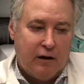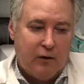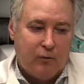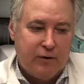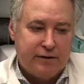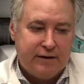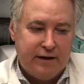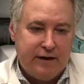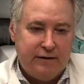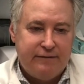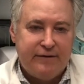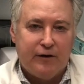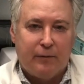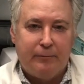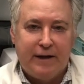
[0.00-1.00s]
With the
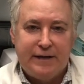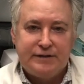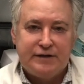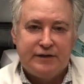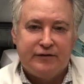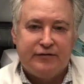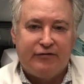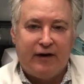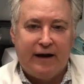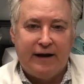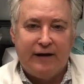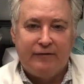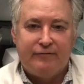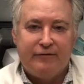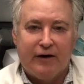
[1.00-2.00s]
eField, patients find
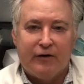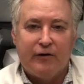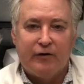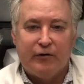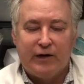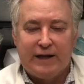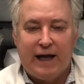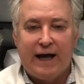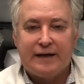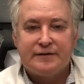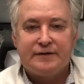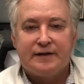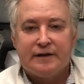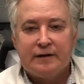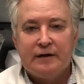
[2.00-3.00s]
it very
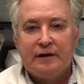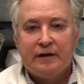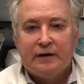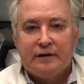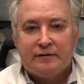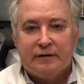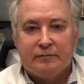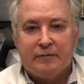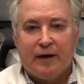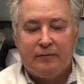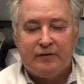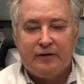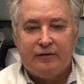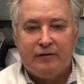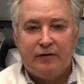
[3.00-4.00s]
relaxing, sometimes
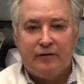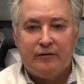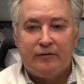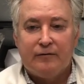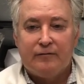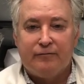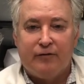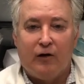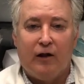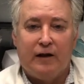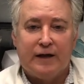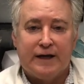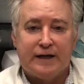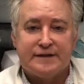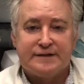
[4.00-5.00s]
even
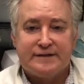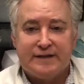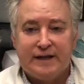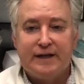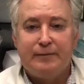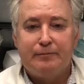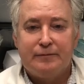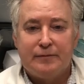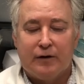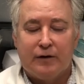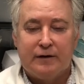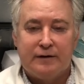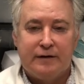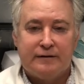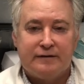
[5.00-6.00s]
falling asleep
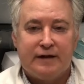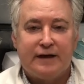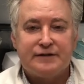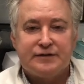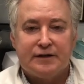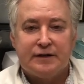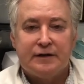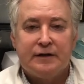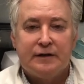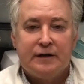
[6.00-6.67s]
during the session.